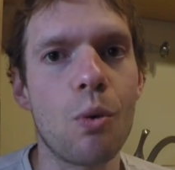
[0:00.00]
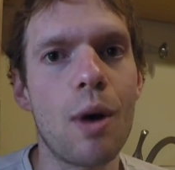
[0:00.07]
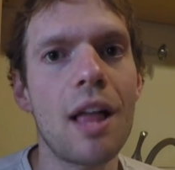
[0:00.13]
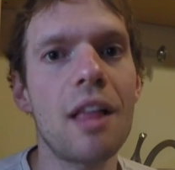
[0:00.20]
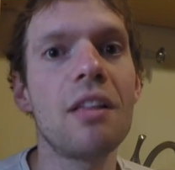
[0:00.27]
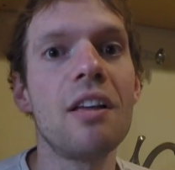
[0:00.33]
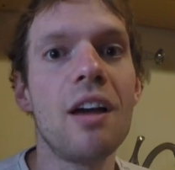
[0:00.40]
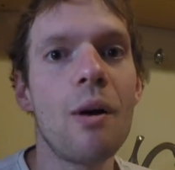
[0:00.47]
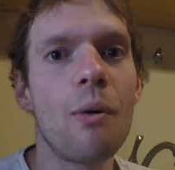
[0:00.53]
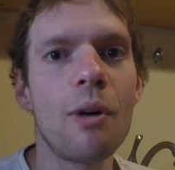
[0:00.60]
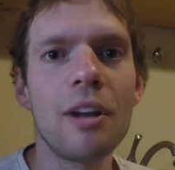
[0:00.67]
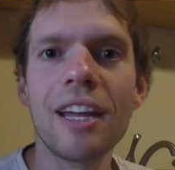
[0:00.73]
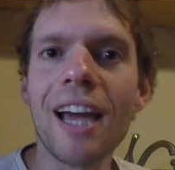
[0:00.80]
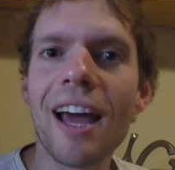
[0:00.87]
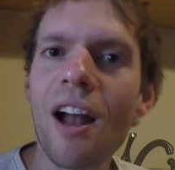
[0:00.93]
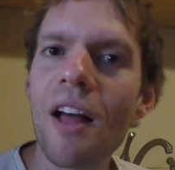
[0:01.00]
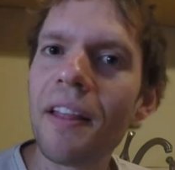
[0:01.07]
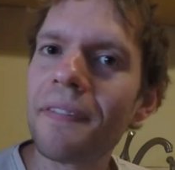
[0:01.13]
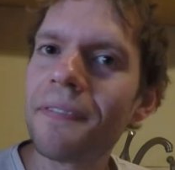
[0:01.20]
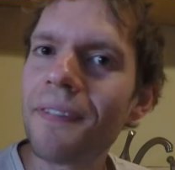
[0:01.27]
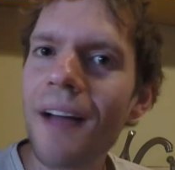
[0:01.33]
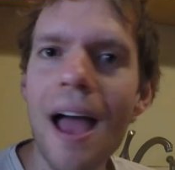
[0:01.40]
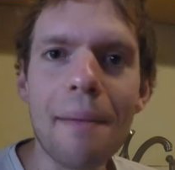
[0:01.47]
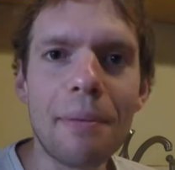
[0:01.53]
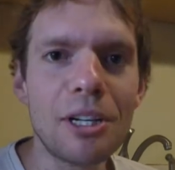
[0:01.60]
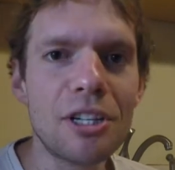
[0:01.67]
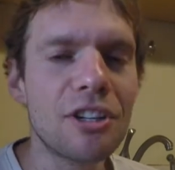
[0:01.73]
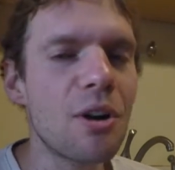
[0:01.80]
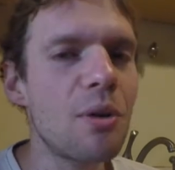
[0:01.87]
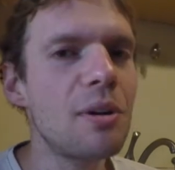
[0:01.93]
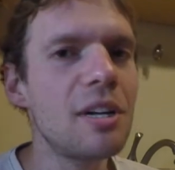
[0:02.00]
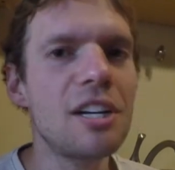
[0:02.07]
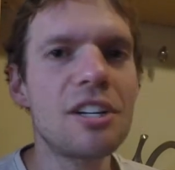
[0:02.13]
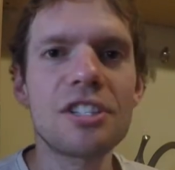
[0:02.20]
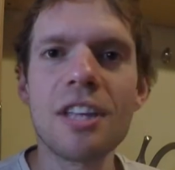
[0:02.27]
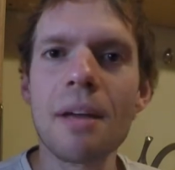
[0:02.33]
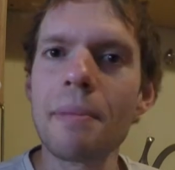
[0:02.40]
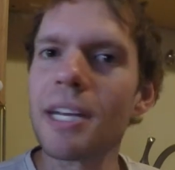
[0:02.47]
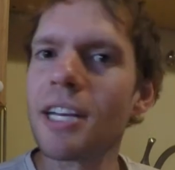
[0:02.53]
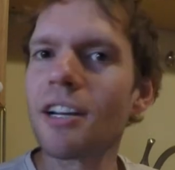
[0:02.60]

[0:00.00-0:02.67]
Well, when you got all that fiber chewing in your stomach,